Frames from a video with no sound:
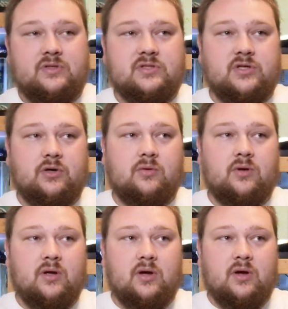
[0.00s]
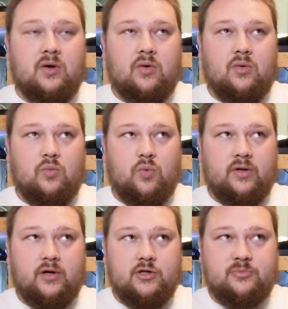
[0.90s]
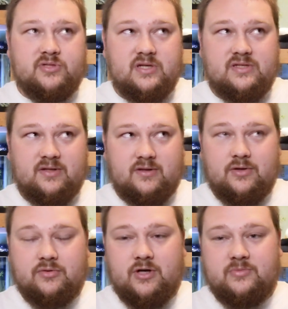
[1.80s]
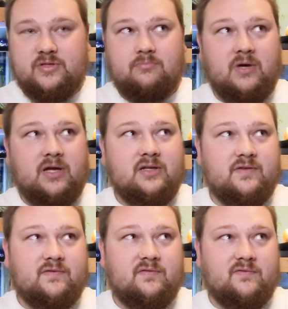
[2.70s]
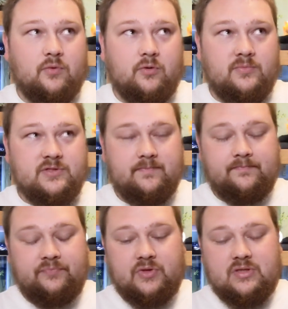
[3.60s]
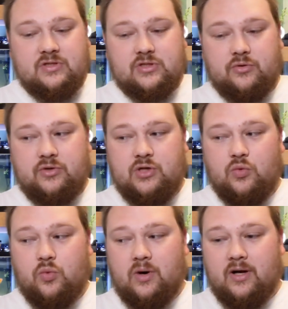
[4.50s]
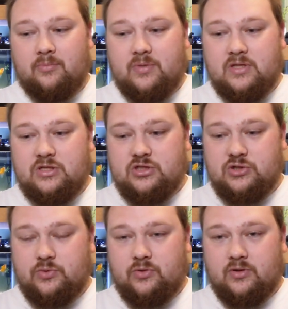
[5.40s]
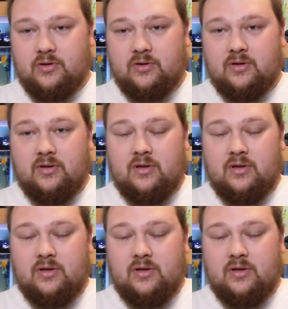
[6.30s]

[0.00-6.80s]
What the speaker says: So 100% silicone comes in many different forms, so you want to be sure